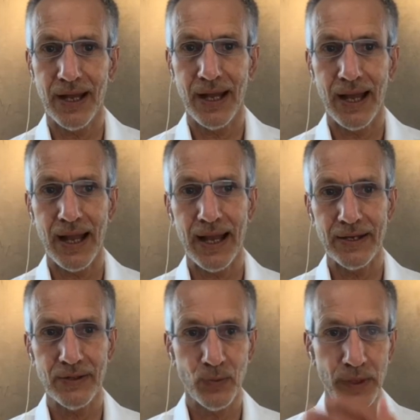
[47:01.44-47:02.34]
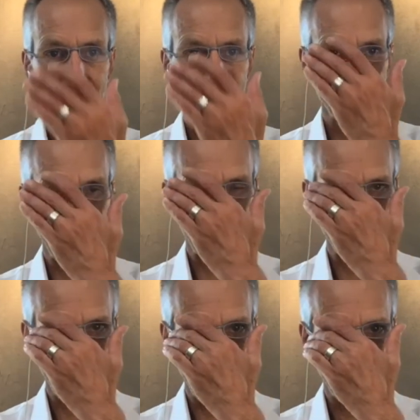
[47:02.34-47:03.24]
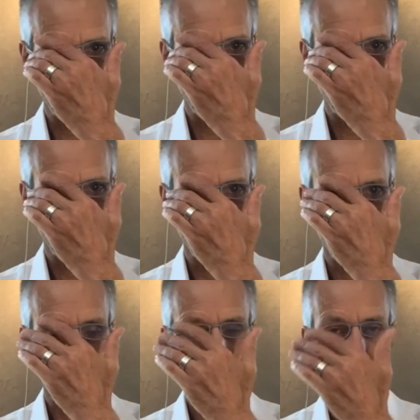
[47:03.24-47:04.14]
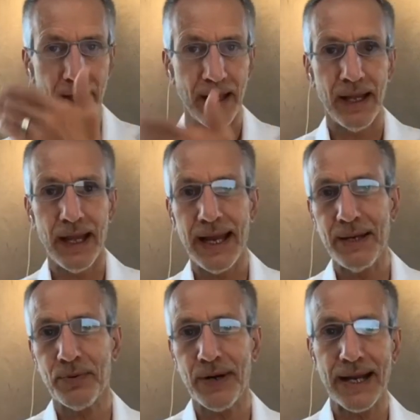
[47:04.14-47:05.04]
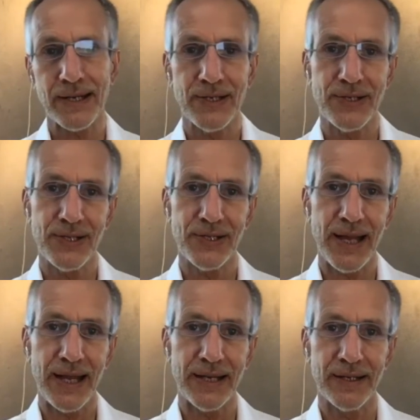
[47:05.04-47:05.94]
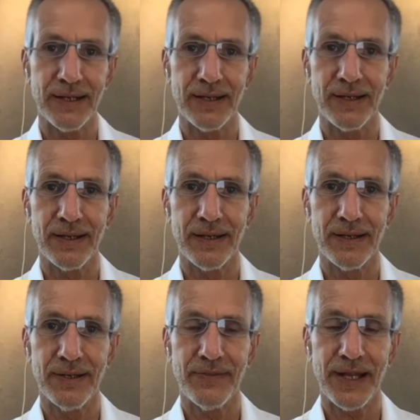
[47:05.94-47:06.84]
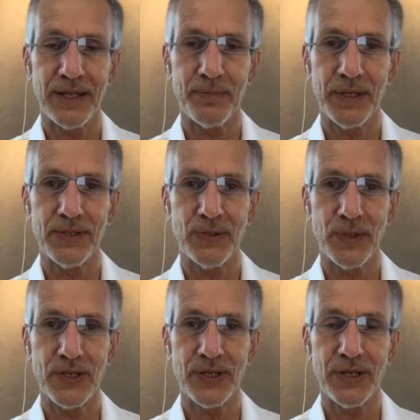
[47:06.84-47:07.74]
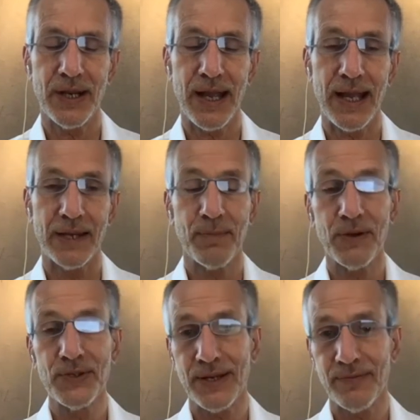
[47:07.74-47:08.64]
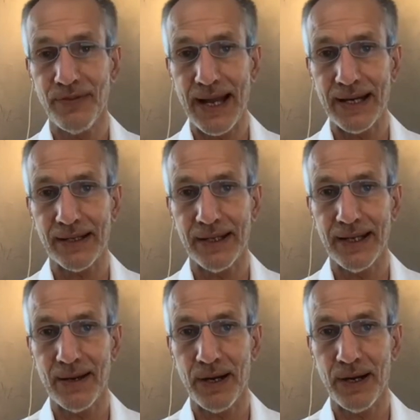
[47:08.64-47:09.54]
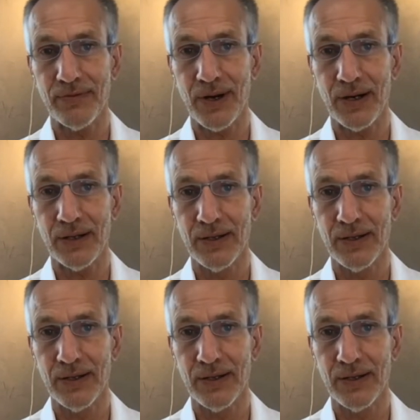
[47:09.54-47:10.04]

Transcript: And we recommend any practices that develop intuition, and most emphatically, above all,